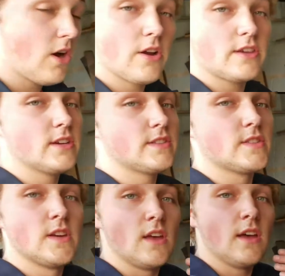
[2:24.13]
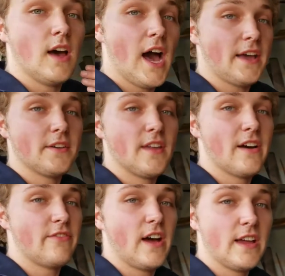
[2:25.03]
because I could not
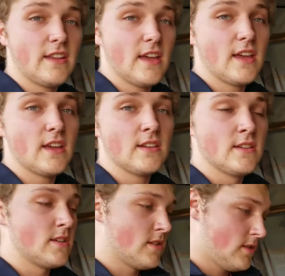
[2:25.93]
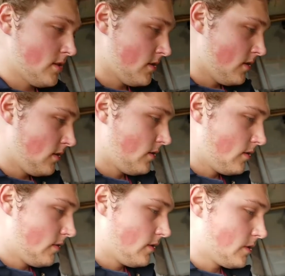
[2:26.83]
find a
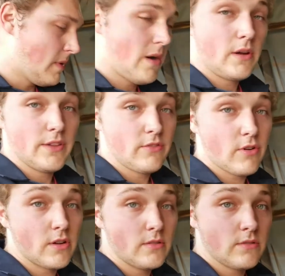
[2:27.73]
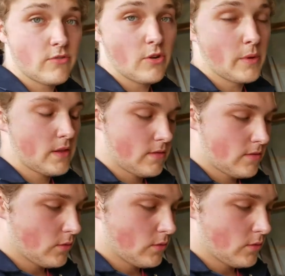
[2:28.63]
spot welding drill drill bit tool.